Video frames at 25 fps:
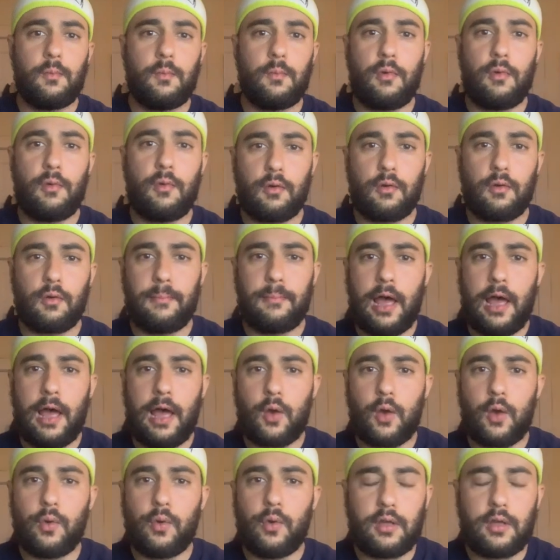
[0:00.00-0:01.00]
Welcome
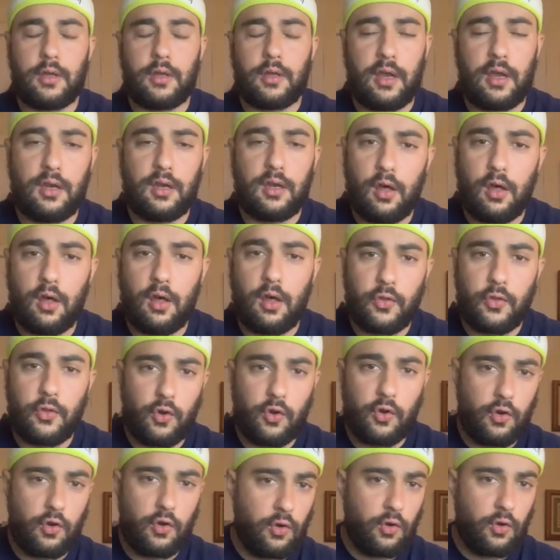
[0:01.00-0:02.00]
back with
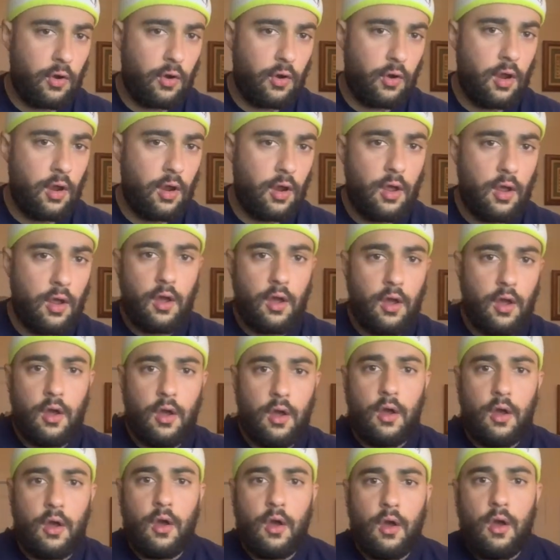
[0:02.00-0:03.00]
another
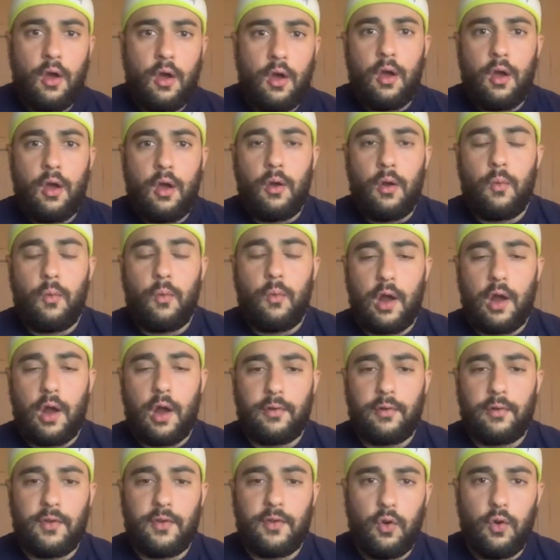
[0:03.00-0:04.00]
wine
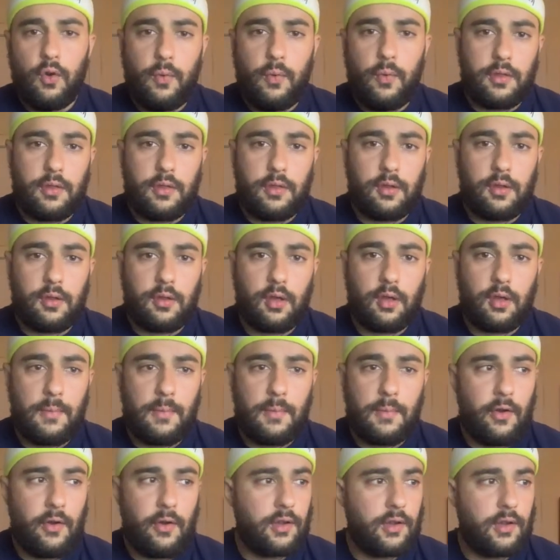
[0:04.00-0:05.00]
review with
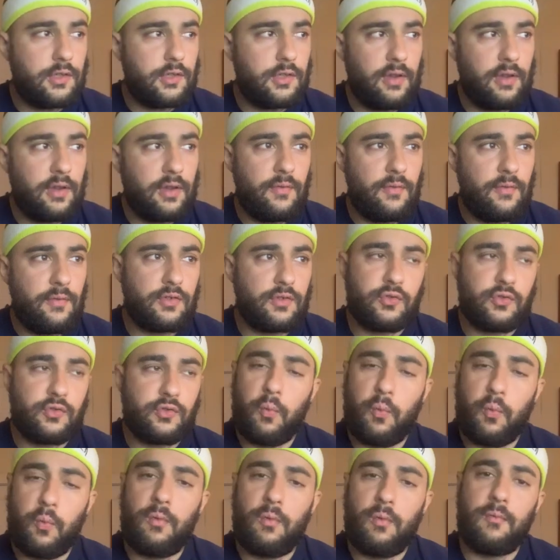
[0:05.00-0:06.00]
America's favorite
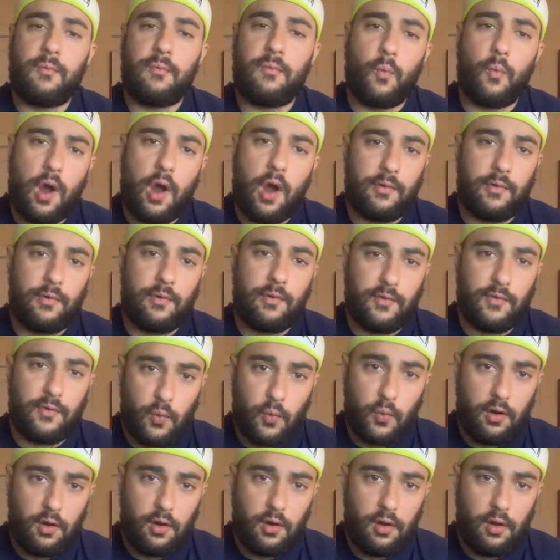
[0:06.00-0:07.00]
wine
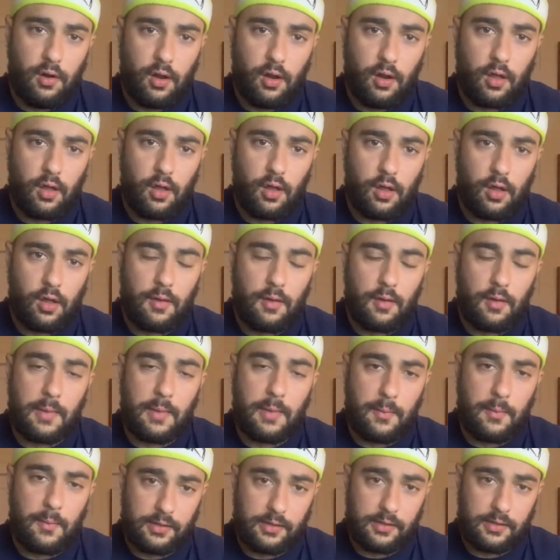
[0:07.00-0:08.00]
reviewer,
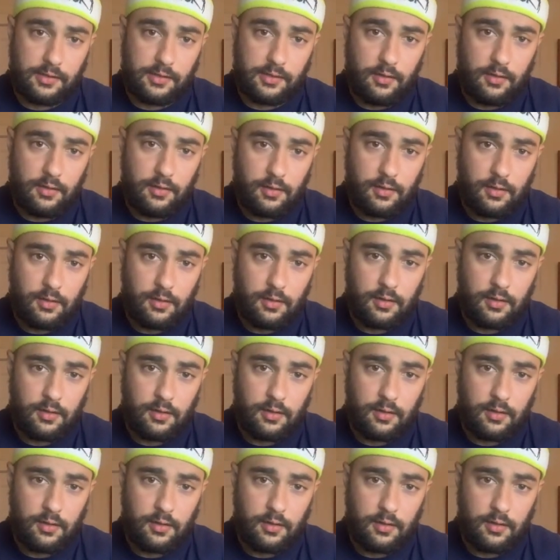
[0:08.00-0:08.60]
Matt Monty.